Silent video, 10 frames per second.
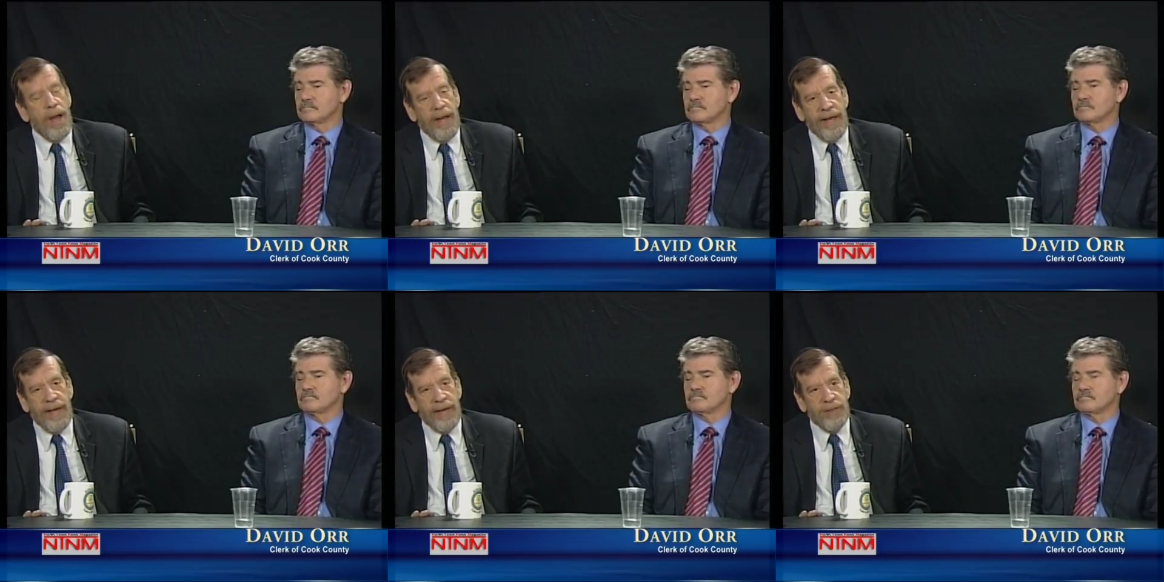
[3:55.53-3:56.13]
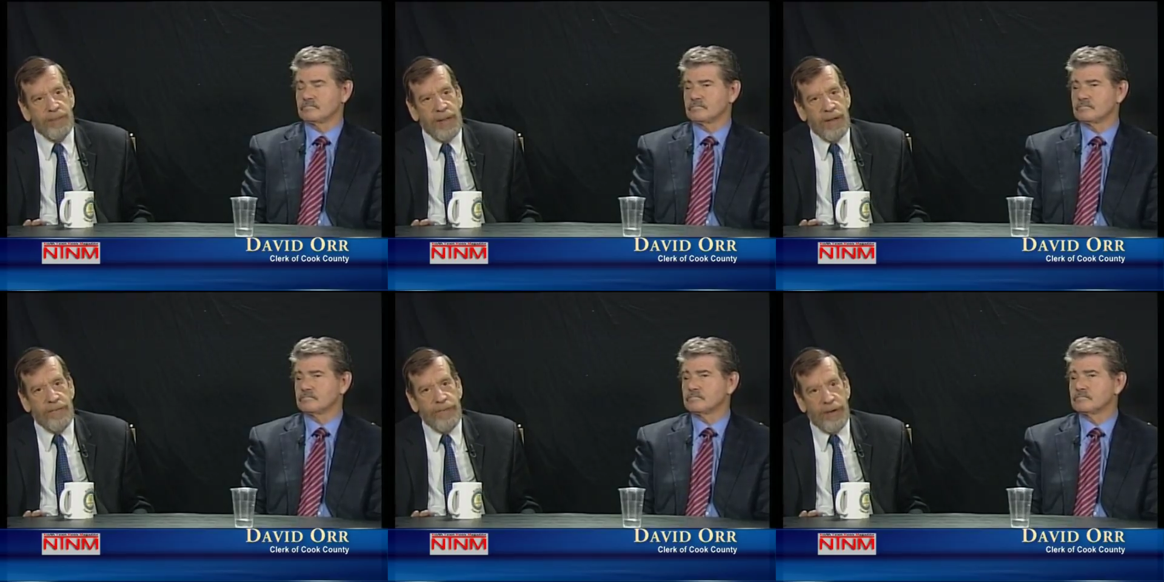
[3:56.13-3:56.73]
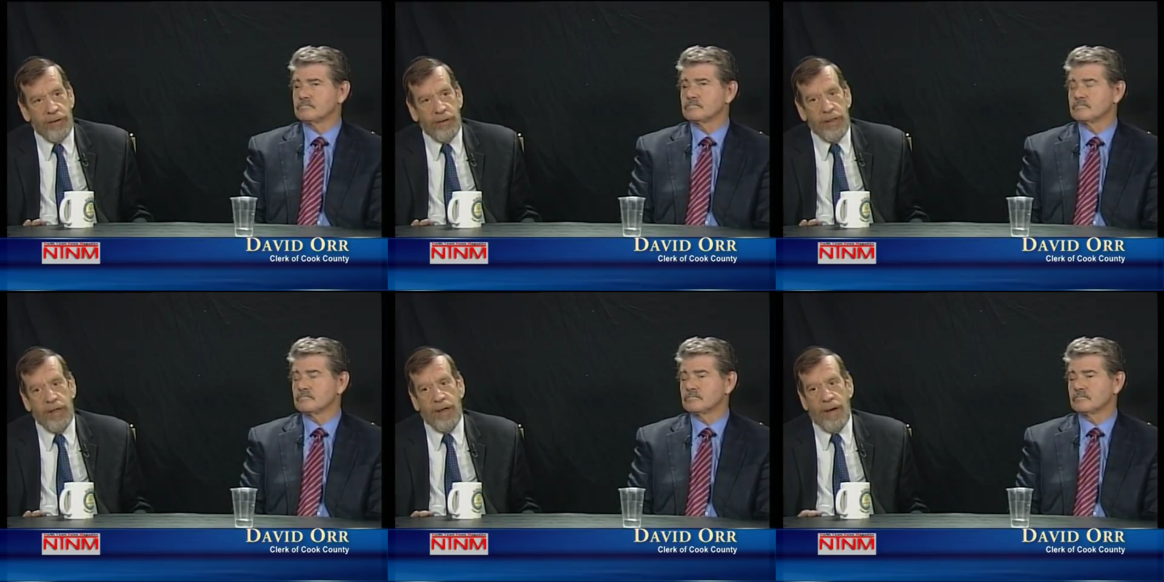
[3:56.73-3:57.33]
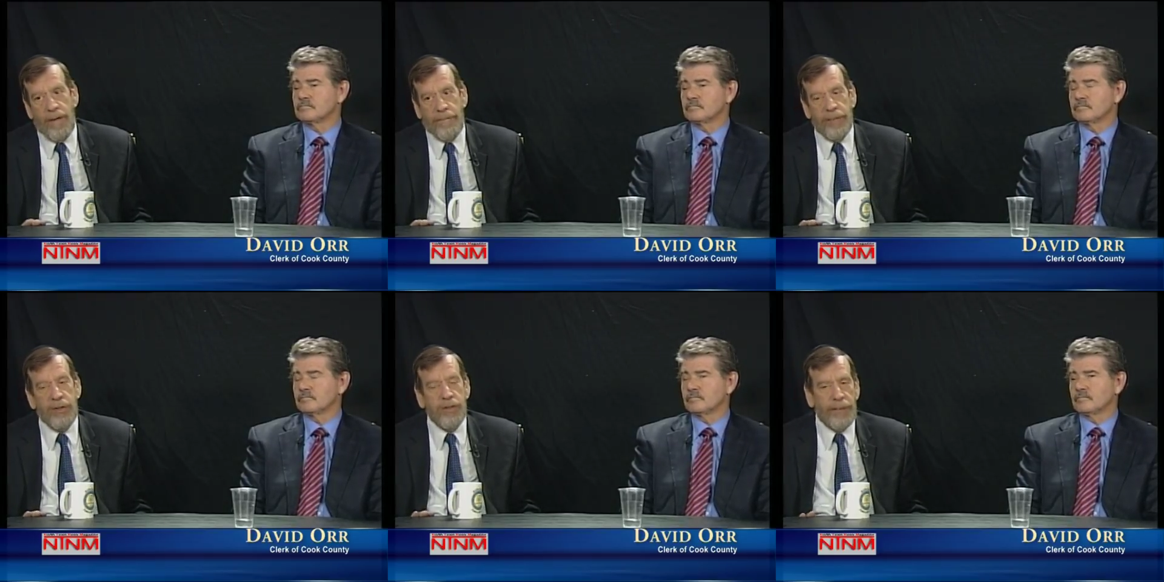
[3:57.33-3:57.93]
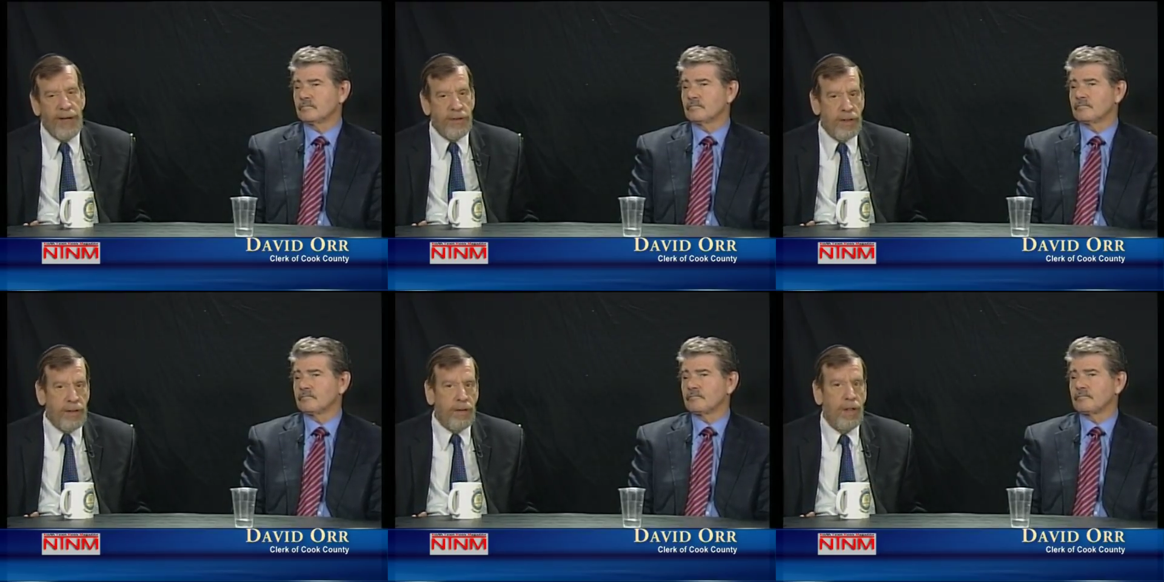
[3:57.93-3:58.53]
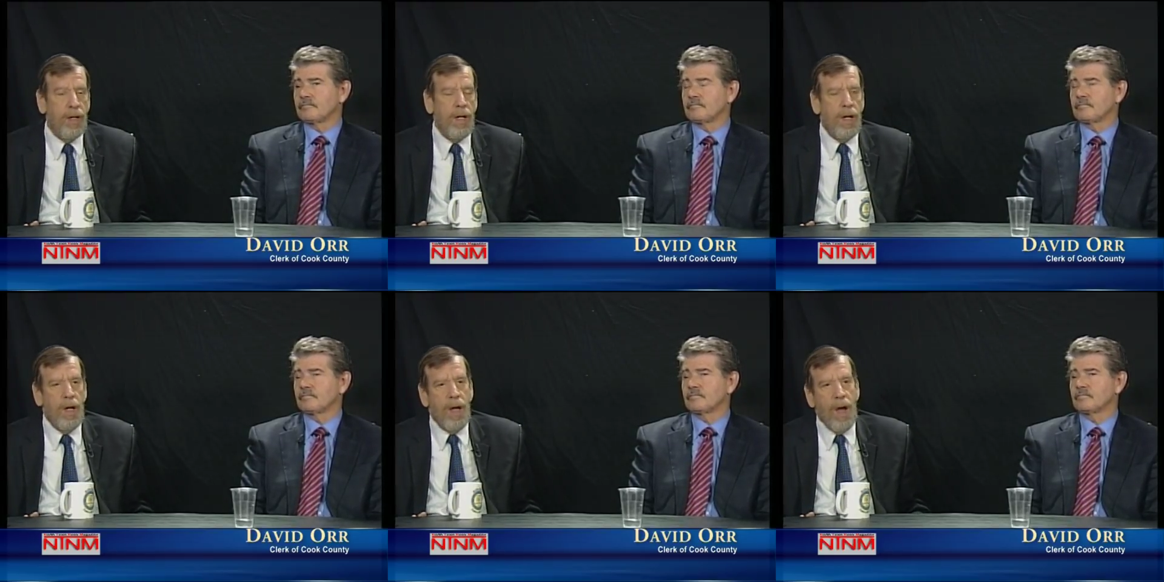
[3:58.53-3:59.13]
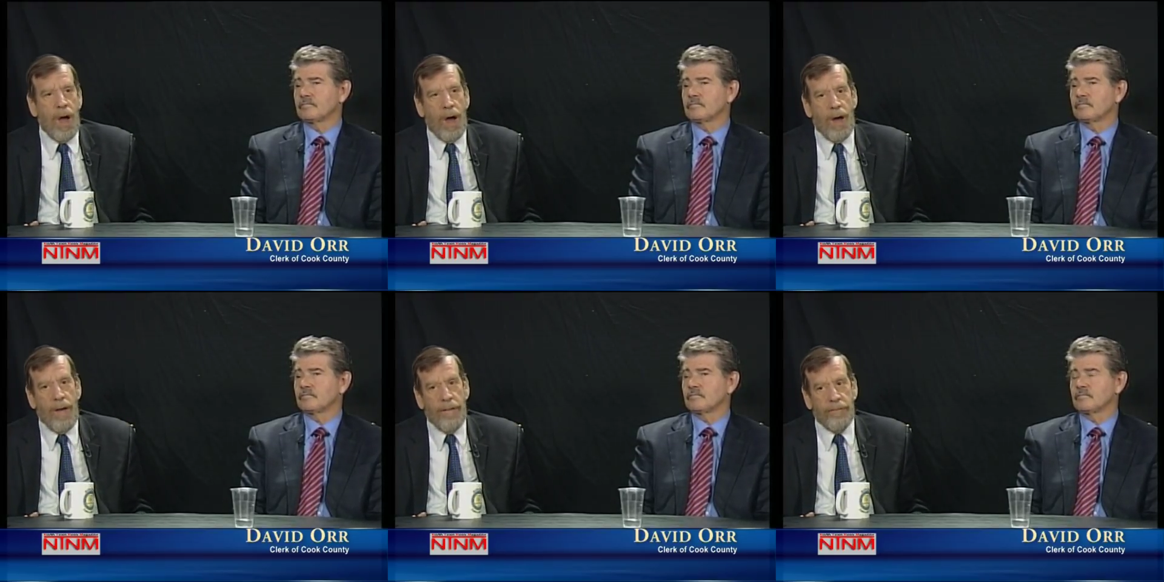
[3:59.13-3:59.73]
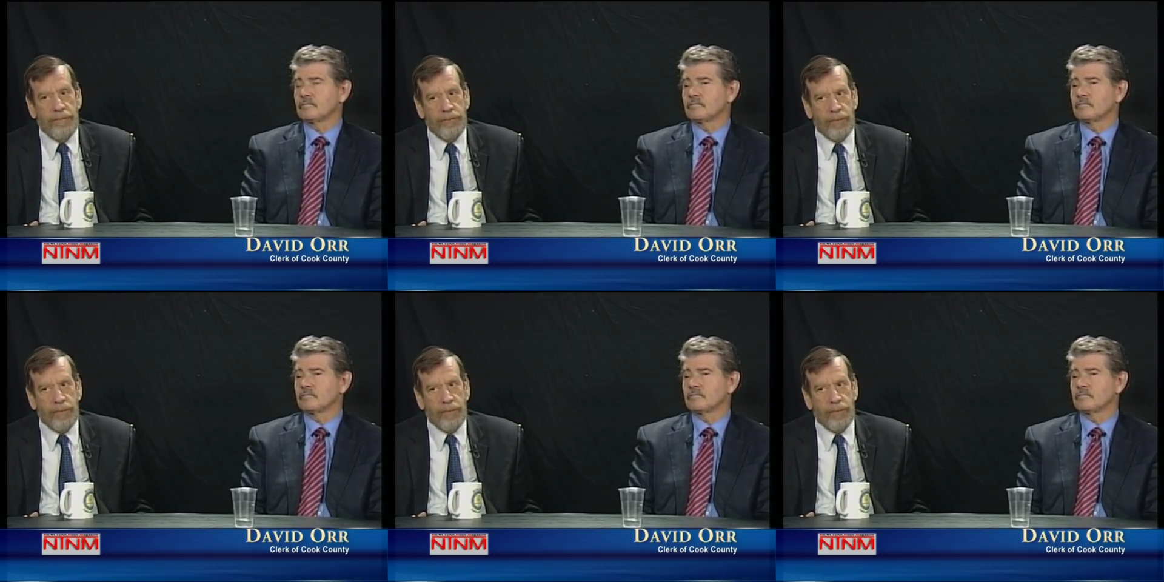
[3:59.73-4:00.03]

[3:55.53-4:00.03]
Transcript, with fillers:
Speaker 1: mm-hmm. as being a fairly um, independent, um,